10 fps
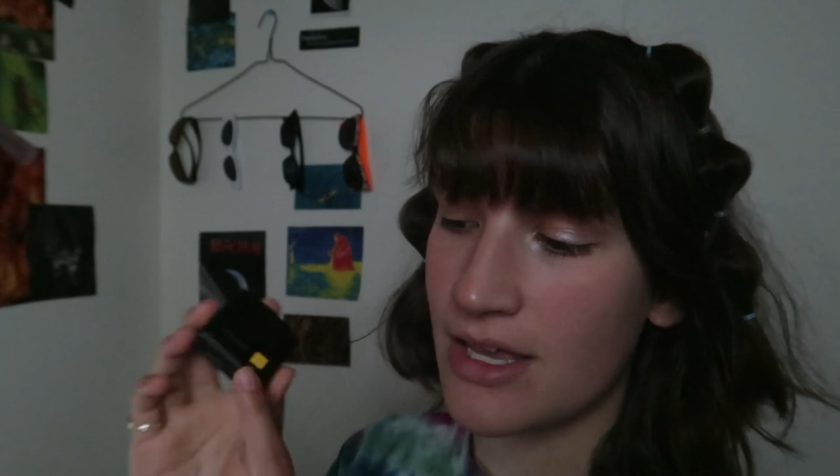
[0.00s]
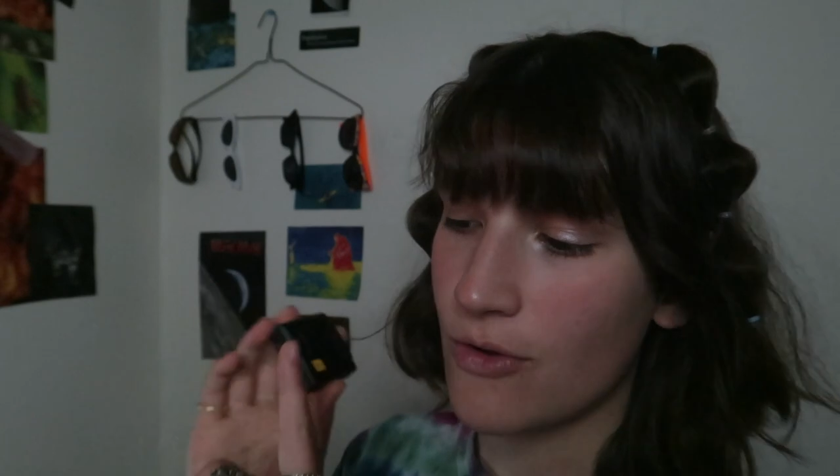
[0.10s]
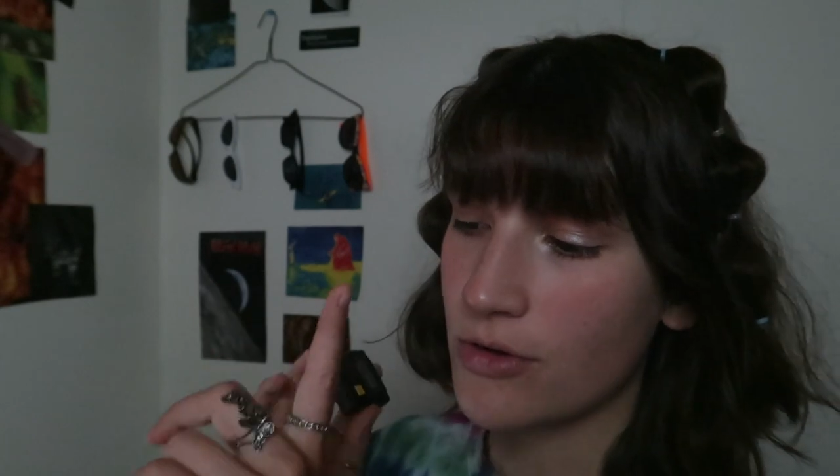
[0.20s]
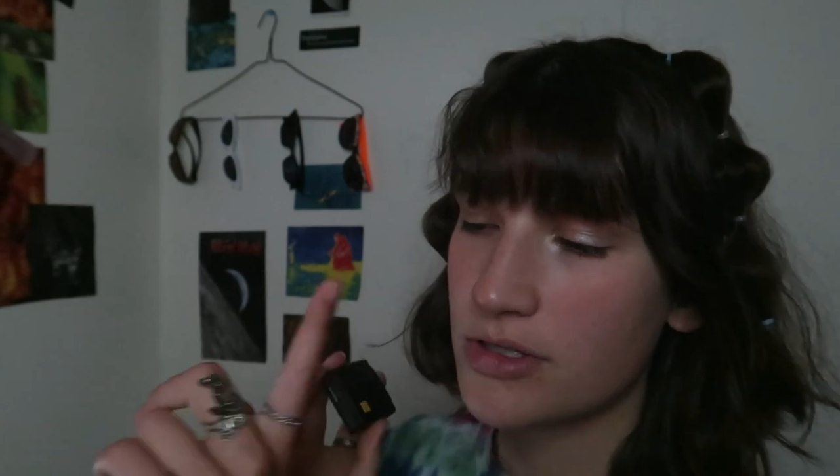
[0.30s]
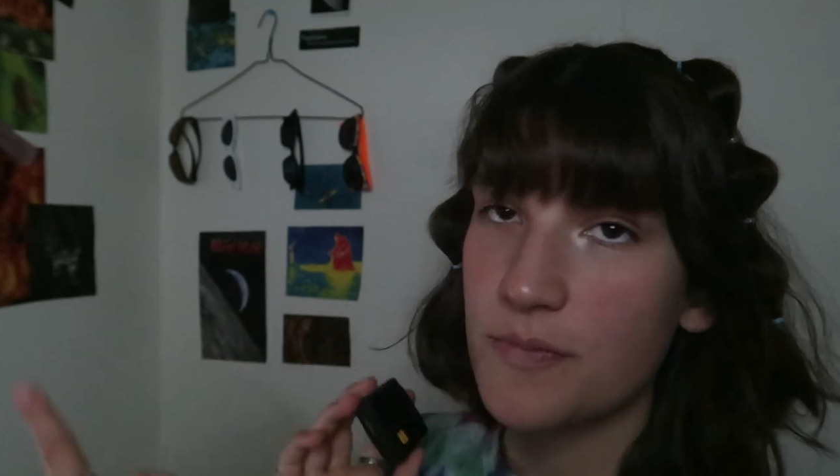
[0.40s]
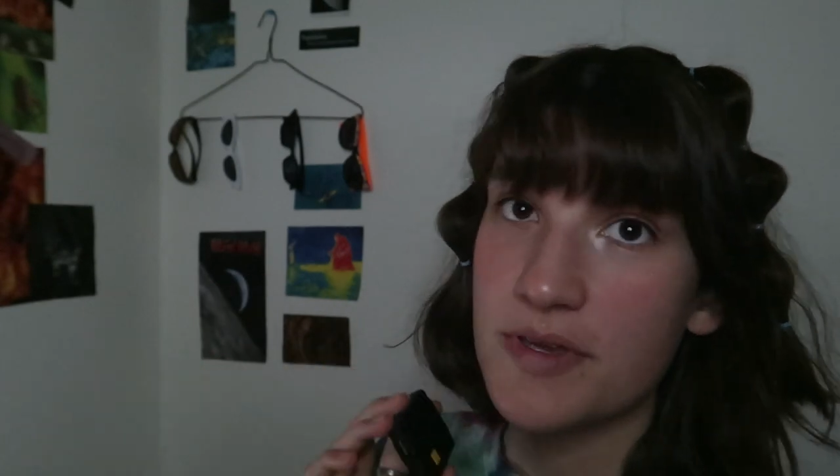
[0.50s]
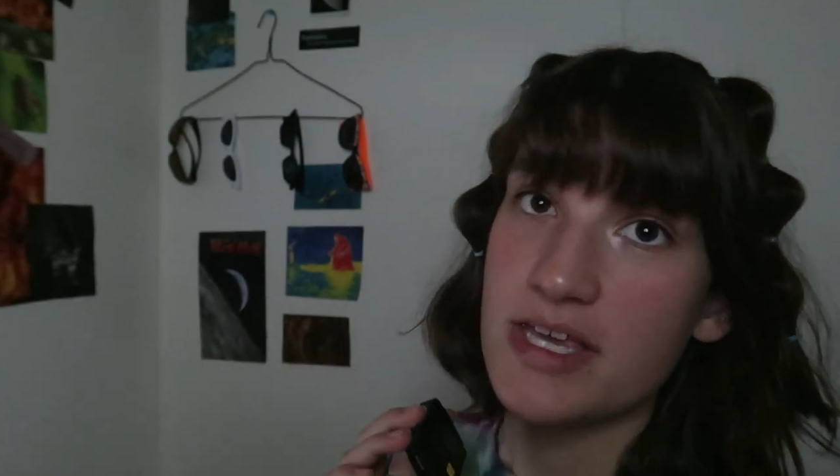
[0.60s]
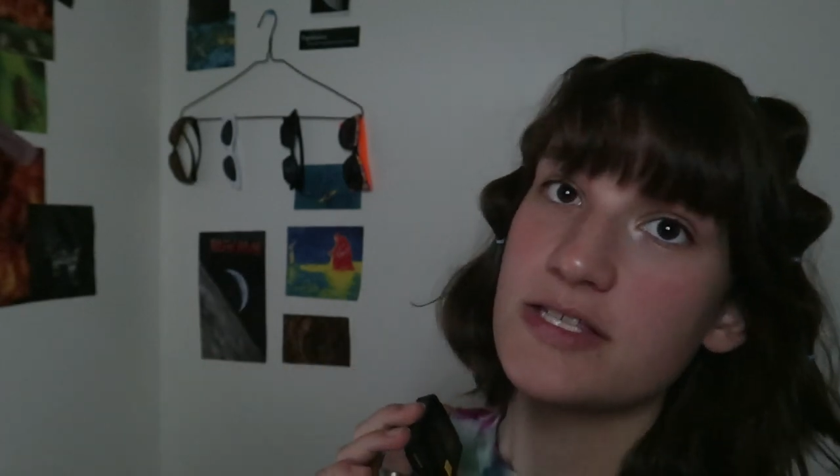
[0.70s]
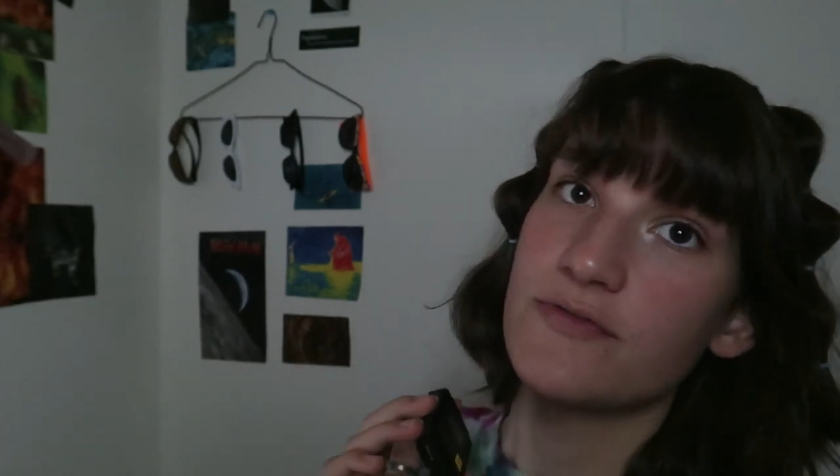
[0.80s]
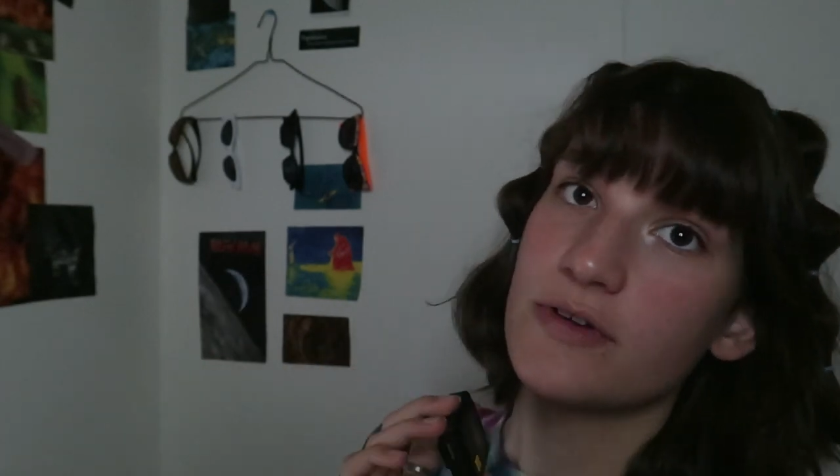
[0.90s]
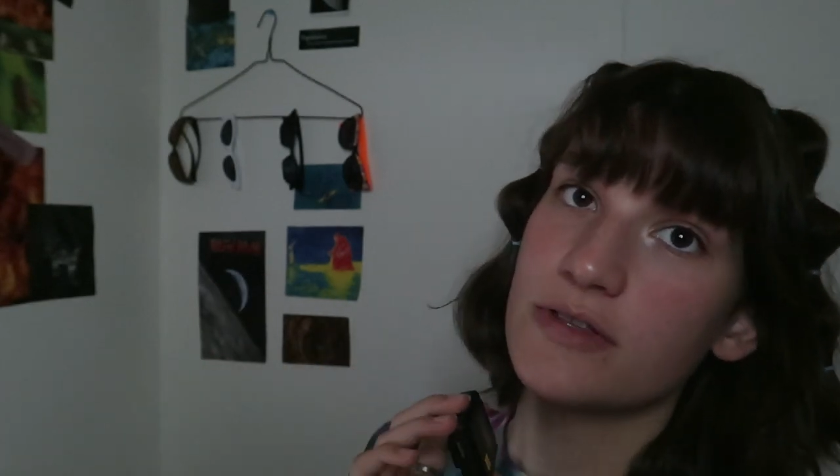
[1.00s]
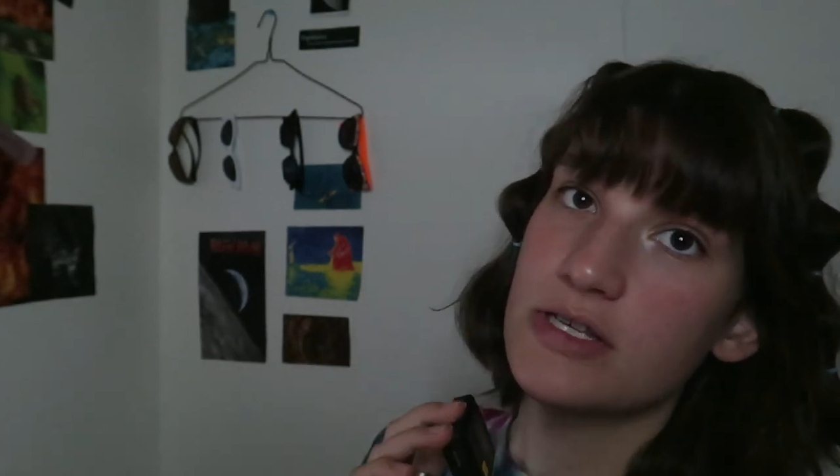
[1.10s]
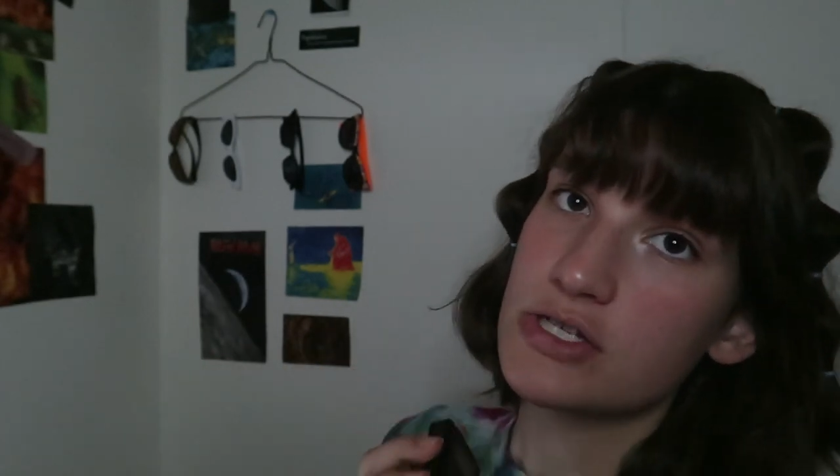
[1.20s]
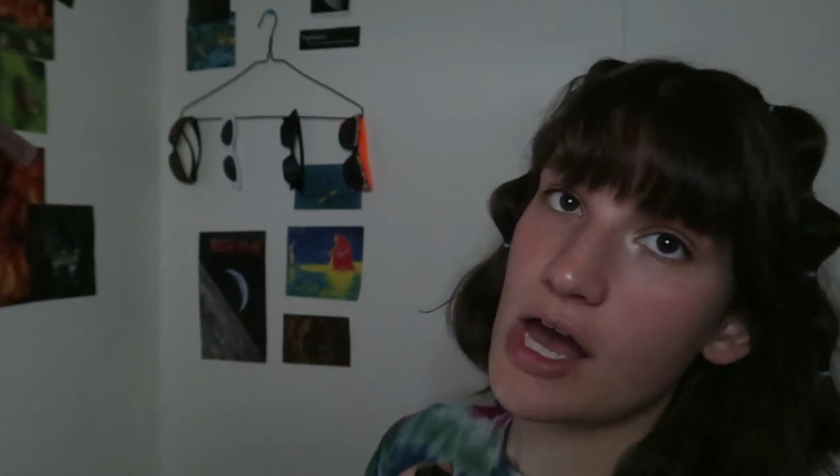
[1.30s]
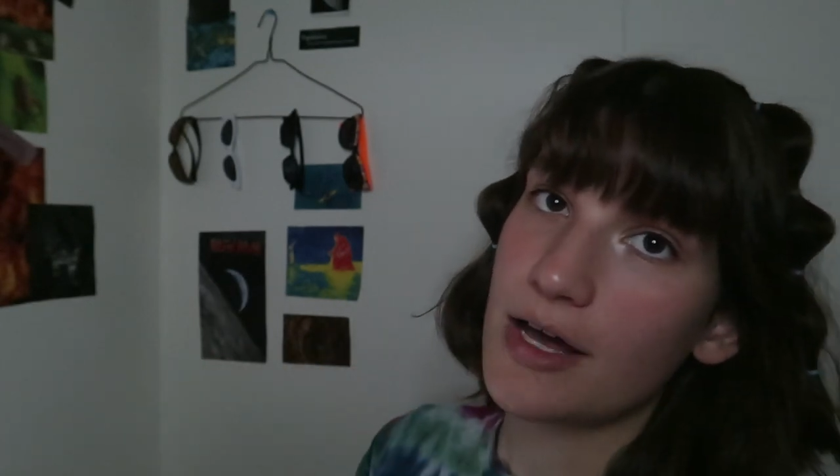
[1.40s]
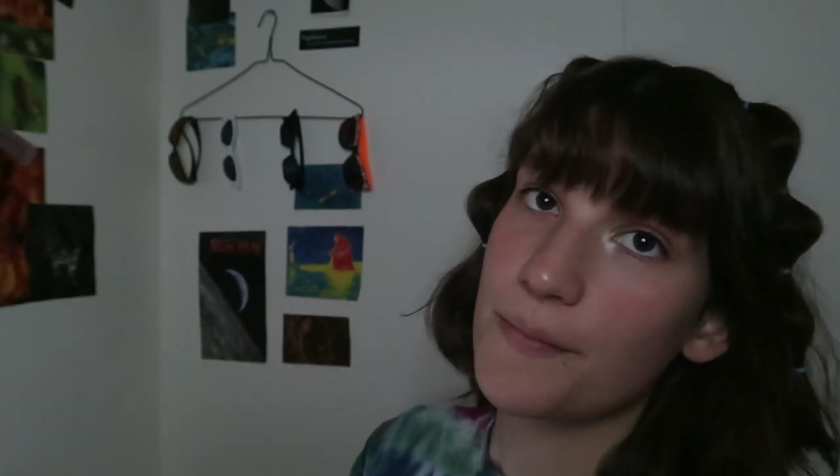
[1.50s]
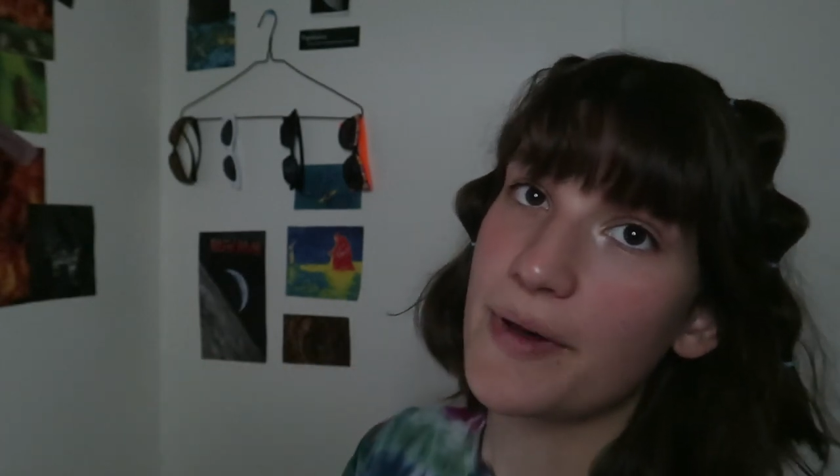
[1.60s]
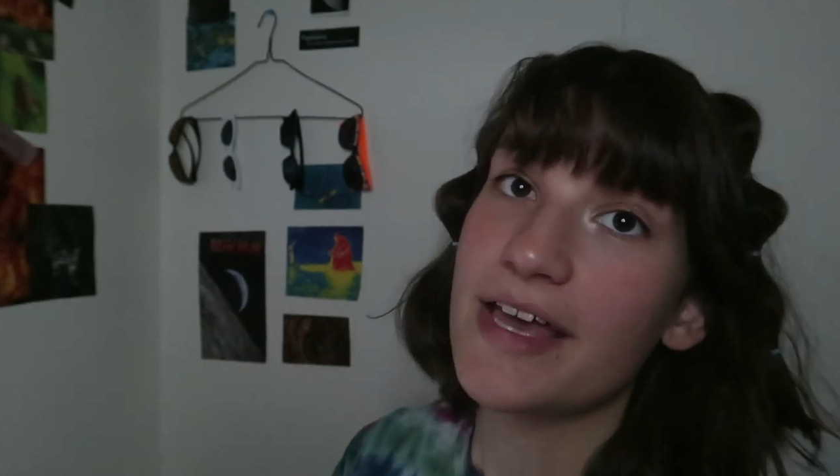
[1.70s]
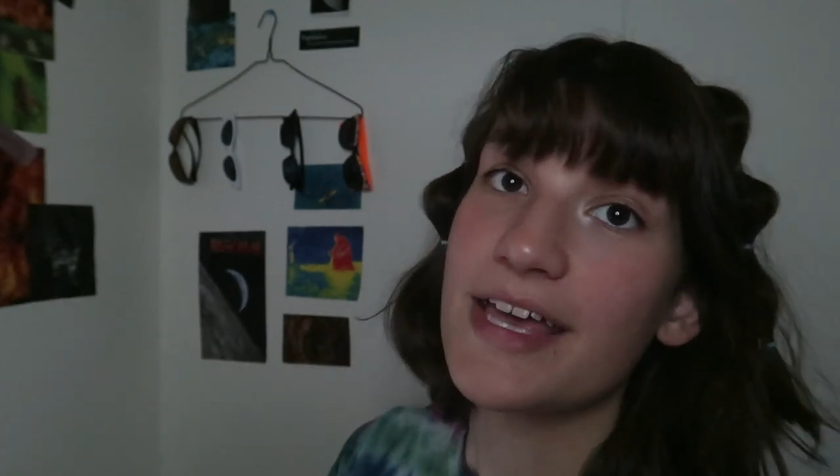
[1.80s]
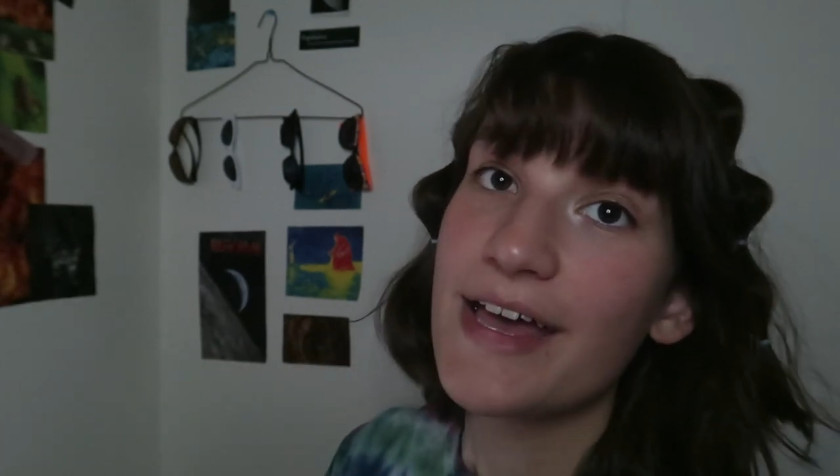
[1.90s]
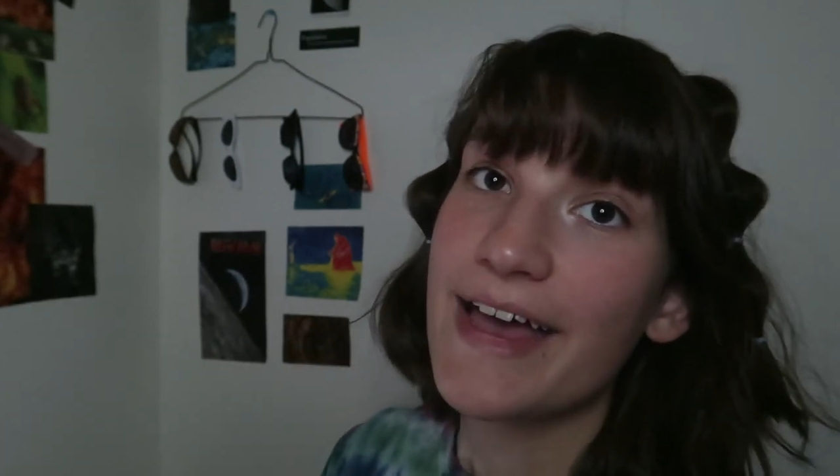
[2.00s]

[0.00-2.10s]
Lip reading: and I ordered the piece for the shock mic,